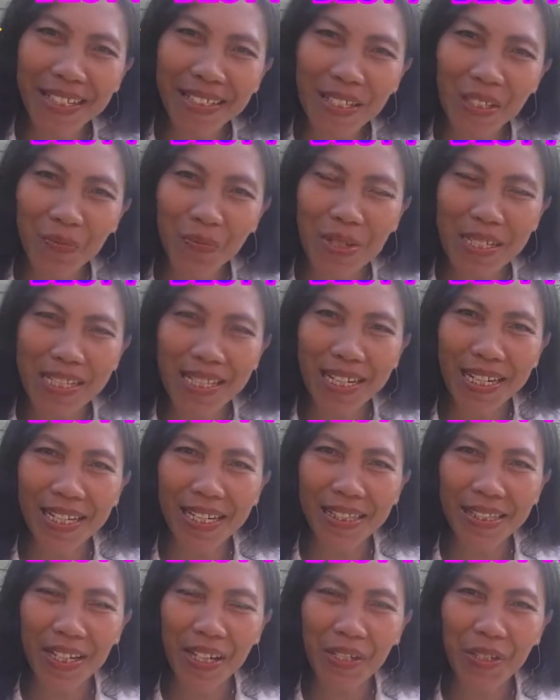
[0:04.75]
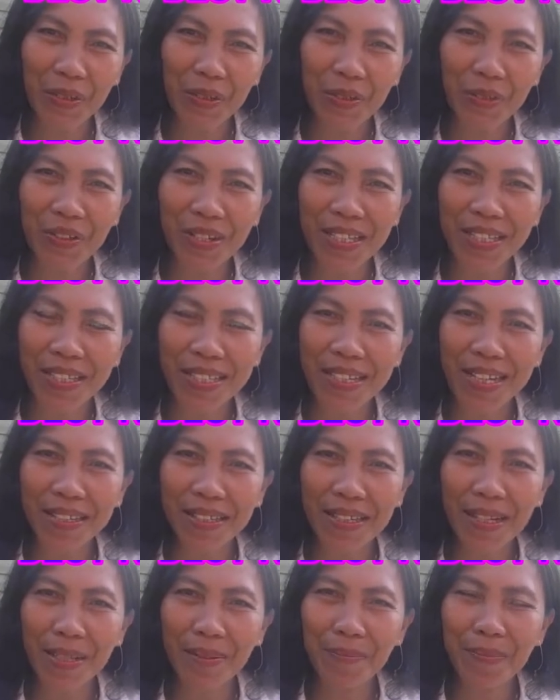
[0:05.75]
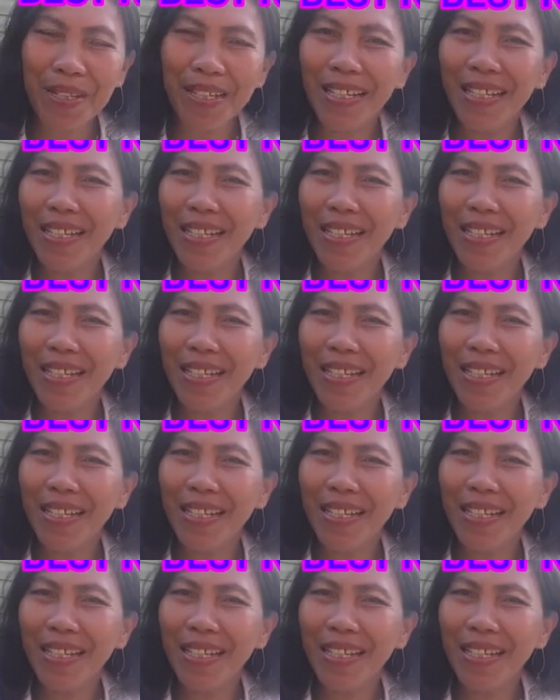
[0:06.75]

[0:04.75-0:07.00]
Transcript: This is Marceline at cashewgreens.com.